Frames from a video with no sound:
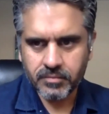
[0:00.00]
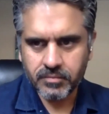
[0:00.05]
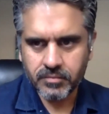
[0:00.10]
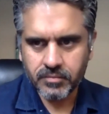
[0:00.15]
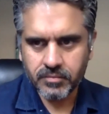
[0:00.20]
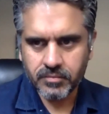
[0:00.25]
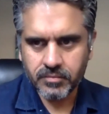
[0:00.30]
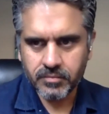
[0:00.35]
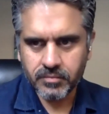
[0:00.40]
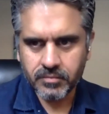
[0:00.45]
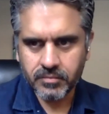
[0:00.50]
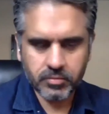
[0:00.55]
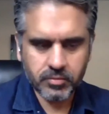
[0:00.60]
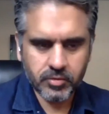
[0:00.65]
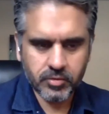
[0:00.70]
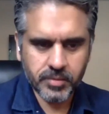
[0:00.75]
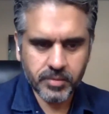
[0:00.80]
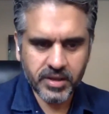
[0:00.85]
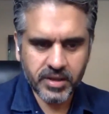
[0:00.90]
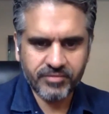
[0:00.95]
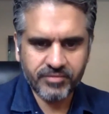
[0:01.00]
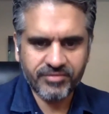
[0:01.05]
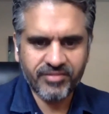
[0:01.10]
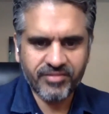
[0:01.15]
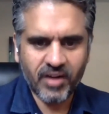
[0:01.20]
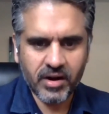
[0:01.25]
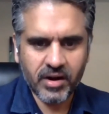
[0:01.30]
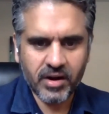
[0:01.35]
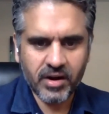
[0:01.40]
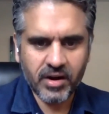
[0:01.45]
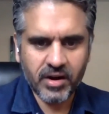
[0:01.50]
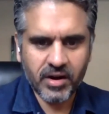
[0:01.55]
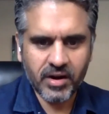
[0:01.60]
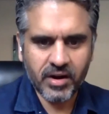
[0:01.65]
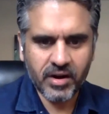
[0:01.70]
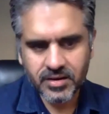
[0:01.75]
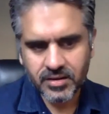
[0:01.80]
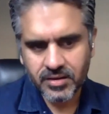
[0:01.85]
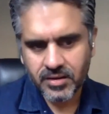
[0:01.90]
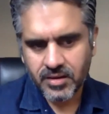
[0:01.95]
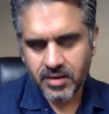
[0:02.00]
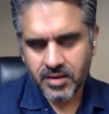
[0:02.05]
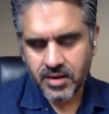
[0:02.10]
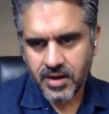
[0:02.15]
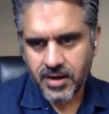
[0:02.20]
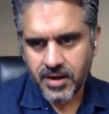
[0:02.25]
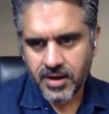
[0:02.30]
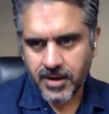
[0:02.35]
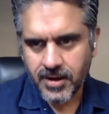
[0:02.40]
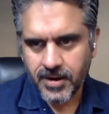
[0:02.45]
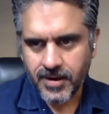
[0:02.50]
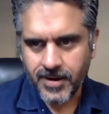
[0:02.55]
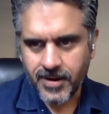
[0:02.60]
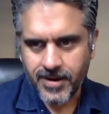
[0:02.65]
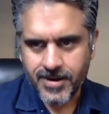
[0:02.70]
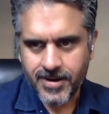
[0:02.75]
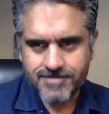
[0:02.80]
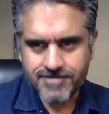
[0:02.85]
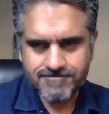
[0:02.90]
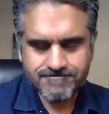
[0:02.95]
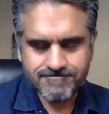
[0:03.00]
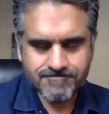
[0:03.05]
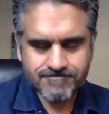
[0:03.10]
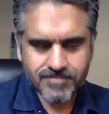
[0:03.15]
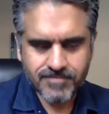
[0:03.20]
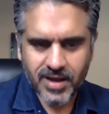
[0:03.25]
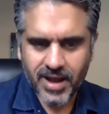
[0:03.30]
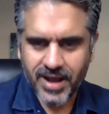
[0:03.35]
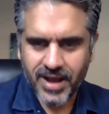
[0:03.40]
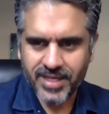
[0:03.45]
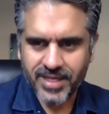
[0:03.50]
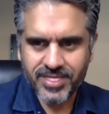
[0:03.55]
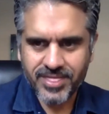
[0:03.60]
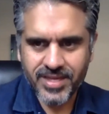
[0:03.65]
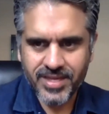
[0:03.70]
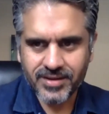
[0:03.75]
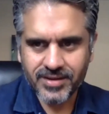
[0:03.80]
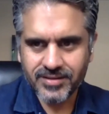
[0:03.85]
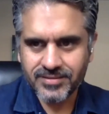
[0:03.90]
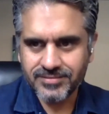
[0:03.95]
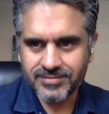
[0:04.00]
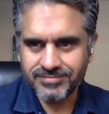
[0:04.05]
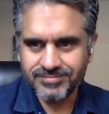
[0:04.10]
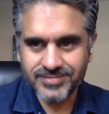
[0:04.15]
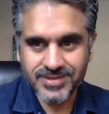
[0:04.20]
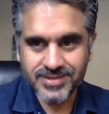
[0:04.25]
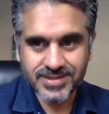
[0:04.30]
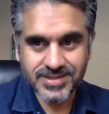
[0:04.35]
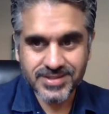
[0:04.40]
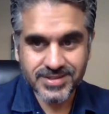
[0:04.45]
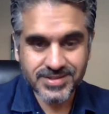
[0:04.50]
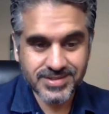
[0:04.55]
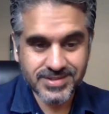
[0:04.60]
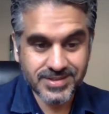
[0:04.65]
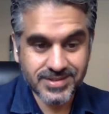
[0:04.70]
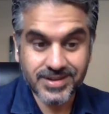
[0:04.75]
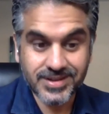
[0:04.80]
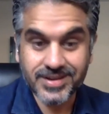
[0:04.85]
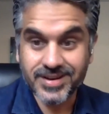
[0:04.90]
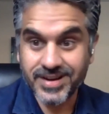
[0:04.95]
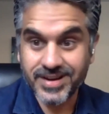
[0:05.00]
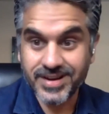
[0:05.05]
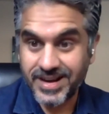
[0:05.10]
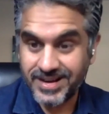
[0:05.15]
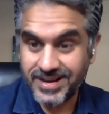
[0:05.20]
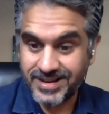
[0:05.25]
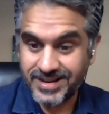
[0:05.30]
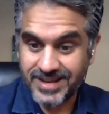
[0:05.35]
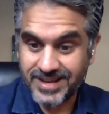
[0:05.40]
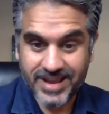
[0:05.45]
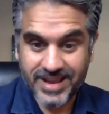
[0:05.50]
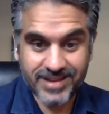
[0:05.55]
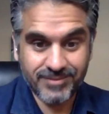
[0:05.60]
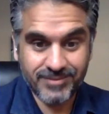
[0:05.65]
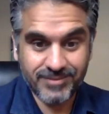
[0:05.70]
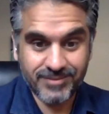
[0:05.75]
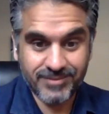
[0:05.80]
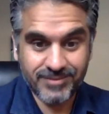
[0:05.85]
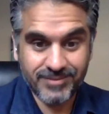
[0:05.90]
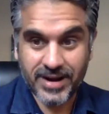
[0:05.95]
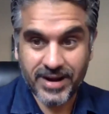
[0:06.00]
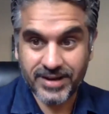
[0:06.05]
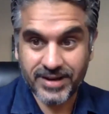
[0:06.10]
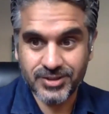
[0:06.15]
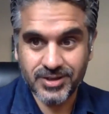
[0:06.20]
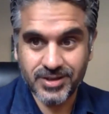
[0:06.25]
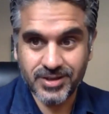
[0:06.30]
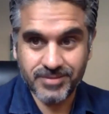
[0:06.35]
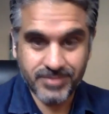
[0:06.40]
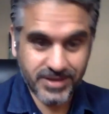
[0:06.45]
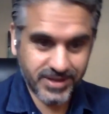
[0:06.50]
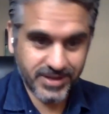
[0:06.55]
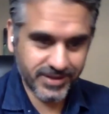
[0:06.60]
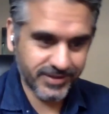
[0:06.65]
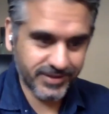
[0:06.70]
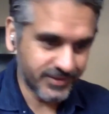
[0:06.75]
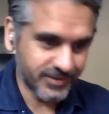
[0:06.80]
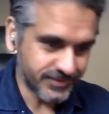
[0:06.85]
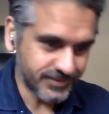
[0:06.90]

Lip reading: to being funded. I think this is a great time to actually be